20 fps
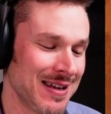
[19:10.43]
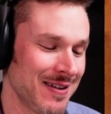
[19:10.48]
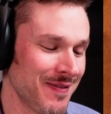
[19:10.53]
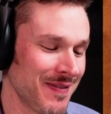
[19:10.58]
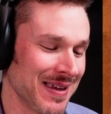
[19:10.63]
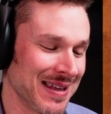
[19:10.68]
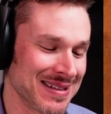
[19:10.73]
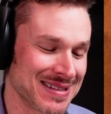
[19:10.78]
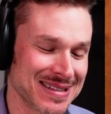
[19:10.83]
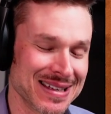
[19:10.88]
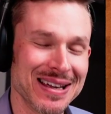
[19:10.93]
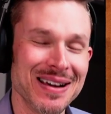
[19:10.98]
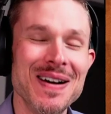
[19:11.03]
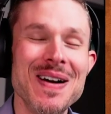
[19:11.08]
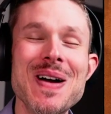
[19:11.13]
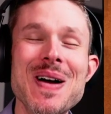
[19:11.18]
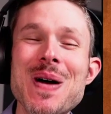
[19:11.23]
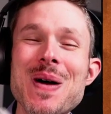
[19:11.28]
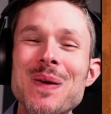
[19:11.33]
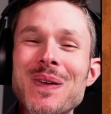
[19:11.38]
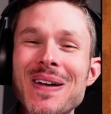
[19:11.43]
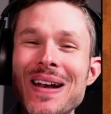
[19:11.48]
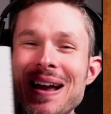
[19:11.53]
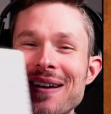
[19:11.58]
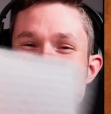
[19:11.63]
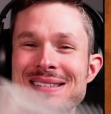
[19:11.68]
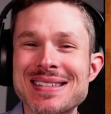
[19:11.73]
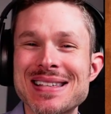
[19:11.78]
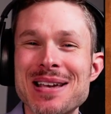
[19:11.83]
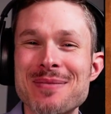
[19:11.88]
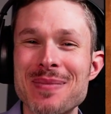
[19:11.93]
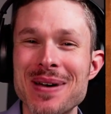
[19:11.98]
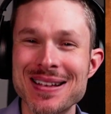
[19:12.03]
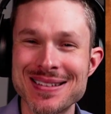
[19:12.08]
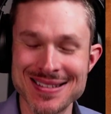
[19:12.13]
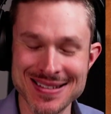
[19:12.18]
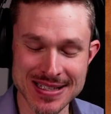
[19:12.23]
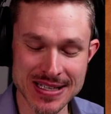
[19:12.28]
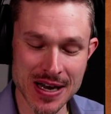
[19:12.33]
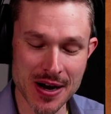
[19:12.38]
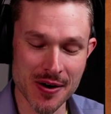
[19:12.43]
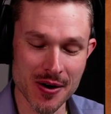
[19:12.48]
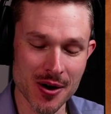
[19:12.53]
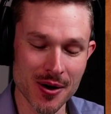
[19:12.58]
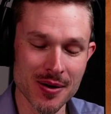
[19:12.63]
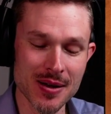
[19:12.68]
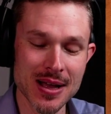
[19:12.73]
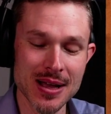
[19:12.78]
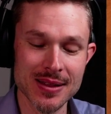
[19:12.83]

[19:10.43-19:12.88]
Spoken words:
event, what I have to say about your tarot.